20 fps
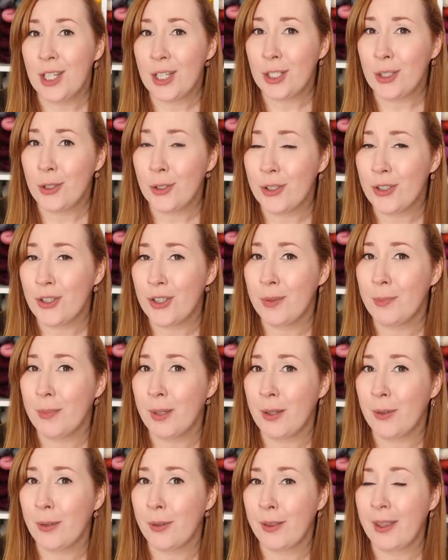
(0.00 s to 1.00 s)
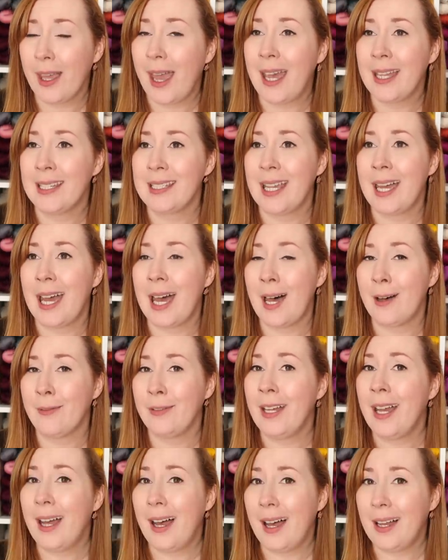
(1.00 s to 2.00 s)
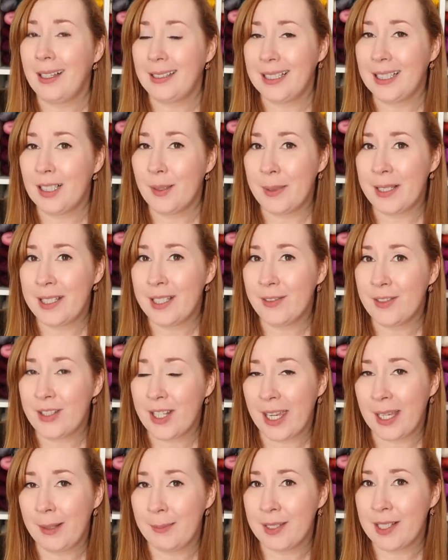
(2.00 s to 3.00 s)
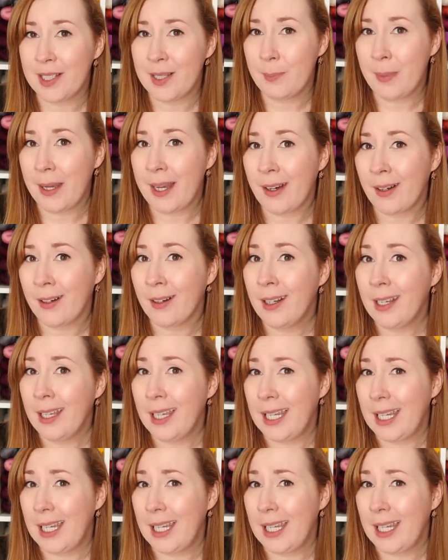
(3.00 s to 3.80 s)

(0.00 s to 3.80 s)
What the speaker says: you could do both and have a little bit of time to spare